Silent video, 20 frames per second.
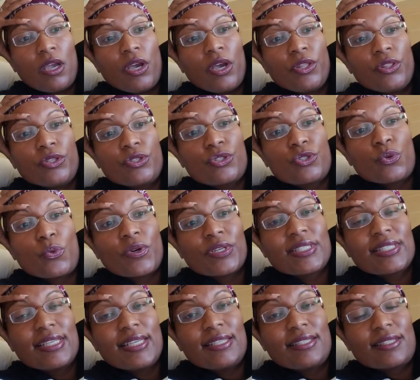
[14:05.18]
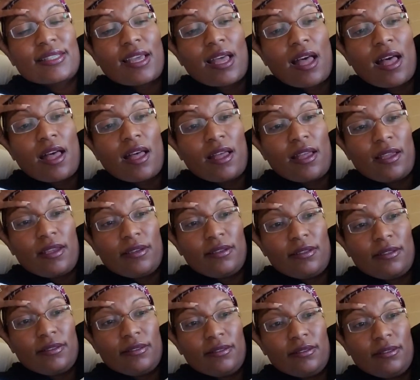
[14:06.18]
The source is God,
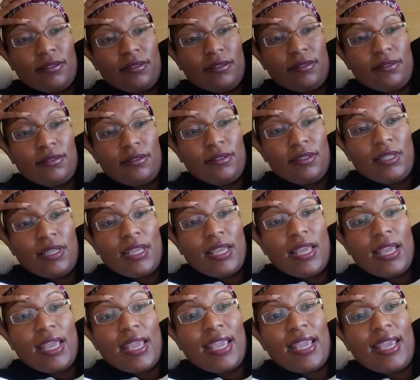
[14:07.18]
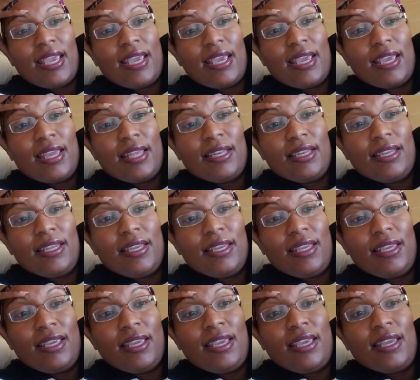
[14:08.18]
and
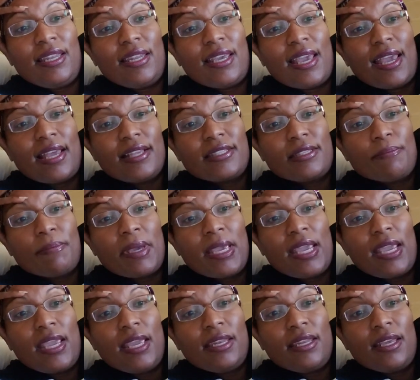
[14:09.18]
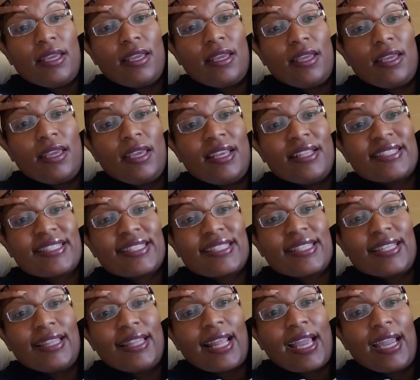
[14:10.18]
it has made its
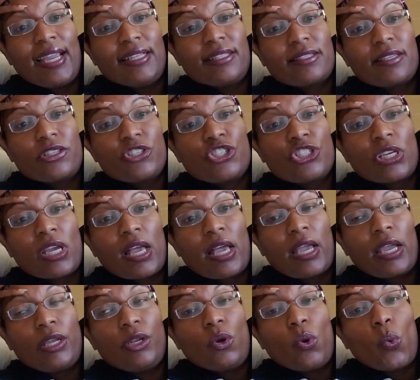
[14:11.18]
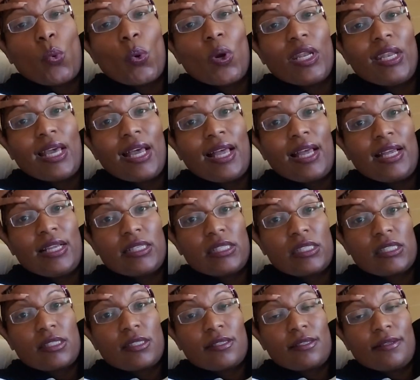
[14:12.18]
light shine on
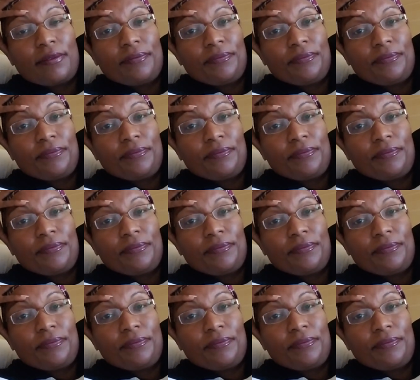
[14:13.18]
us.